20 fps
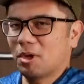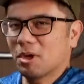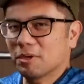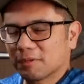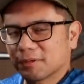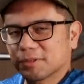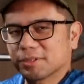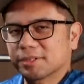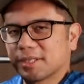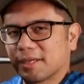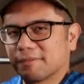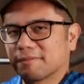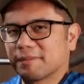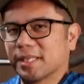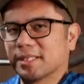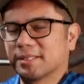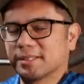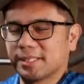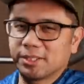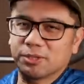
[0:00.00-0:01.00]
overstuff
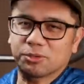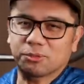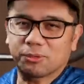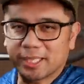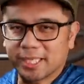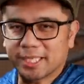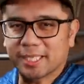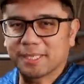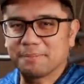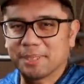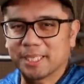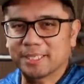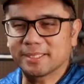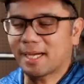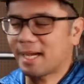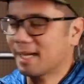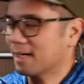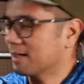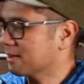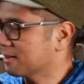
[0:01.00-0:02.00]
this and you're running a big
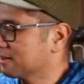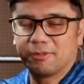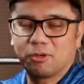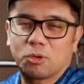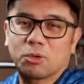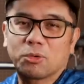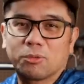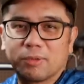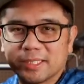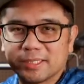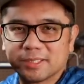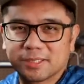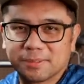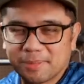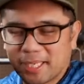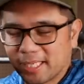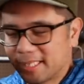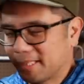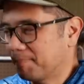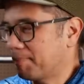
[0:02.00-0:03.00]
tire, or run some
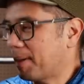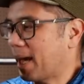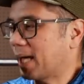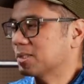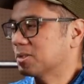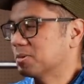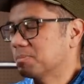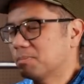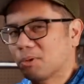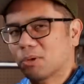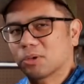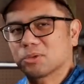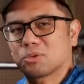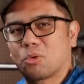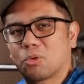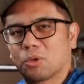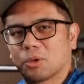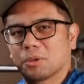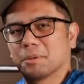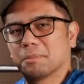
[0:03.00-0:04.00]
kind of bag support
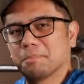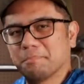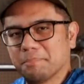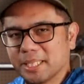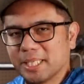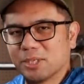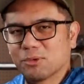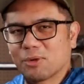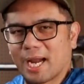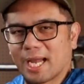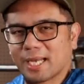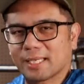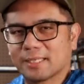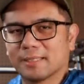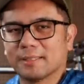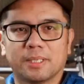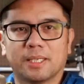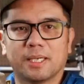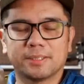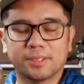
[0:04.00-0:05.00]
or mini rack.
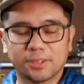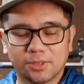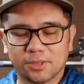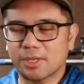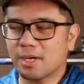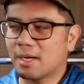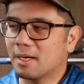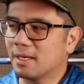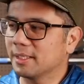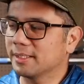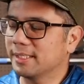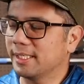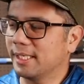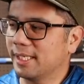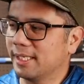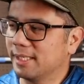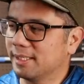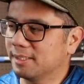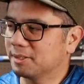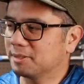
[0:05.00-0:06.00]
Another con
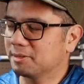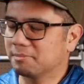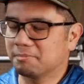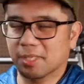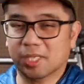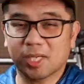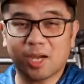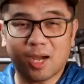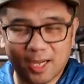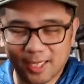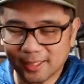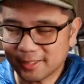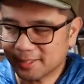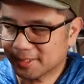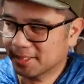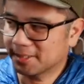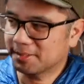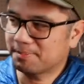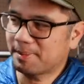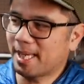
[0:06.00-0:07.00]
is the
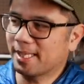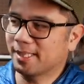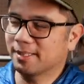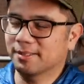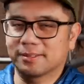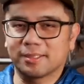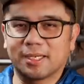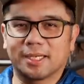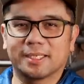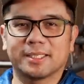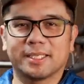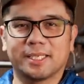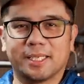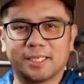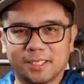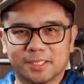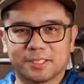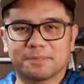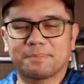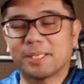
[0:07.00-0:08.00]
cost. This bag is not
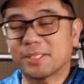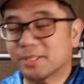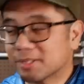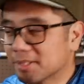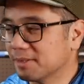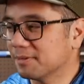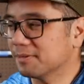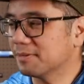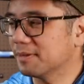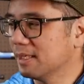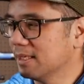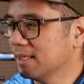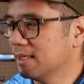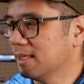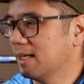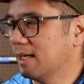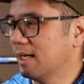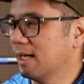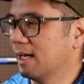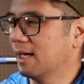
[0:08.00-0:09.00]
inexpensive.
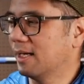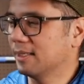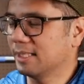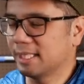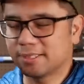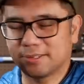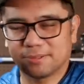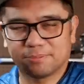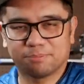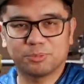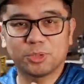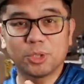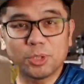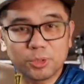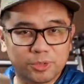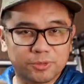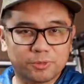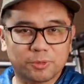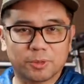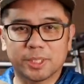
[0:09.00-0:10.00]
Uh, it's two
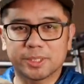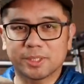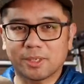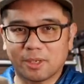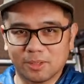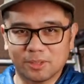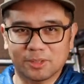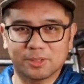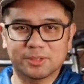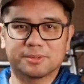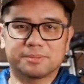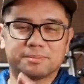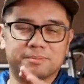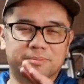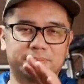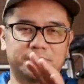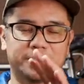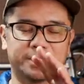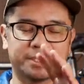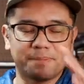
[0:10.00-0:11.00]
hundred forty dollars.
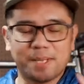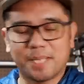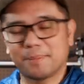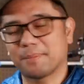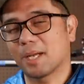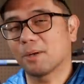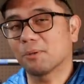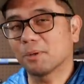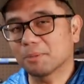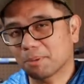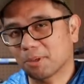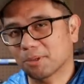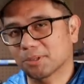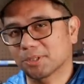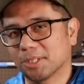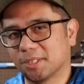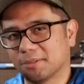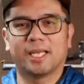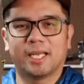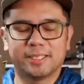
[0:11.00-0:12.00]
It's made by one
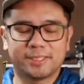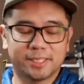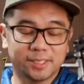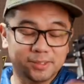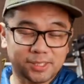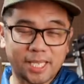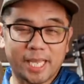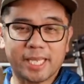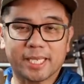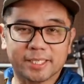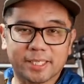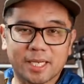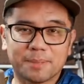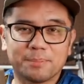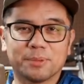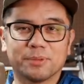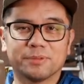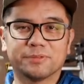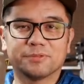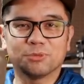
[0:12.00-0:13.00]
person. It does take a
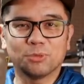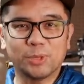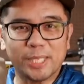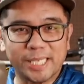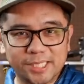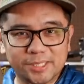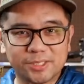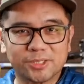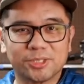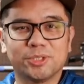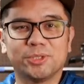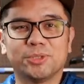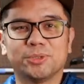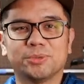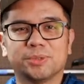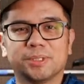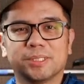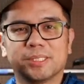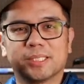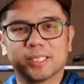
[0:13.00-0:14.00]
couple of weeks
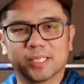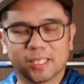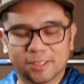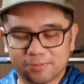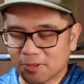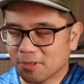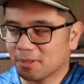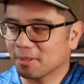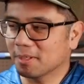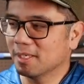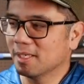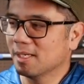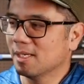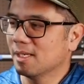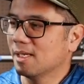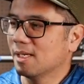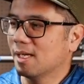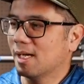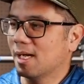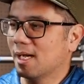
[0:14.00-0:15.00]
to deliver,
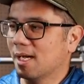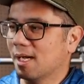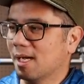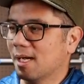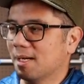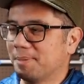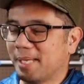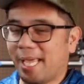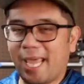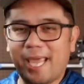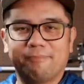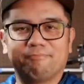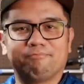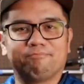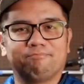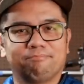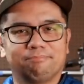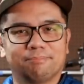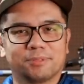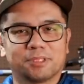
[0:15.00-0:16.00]
uh, but hey,
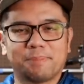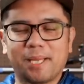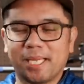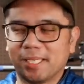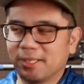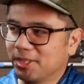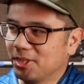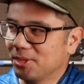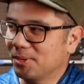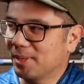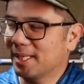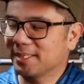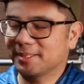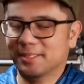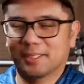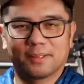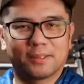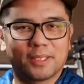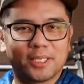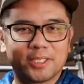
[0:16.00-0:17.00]
it's made in the U
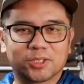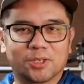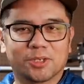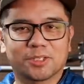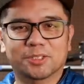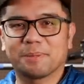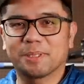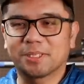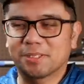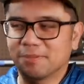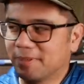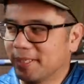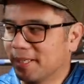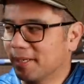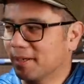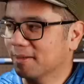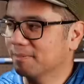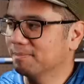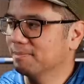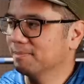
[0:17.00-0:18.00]
S. Things are expensive
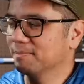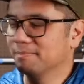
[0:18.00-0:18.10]
here,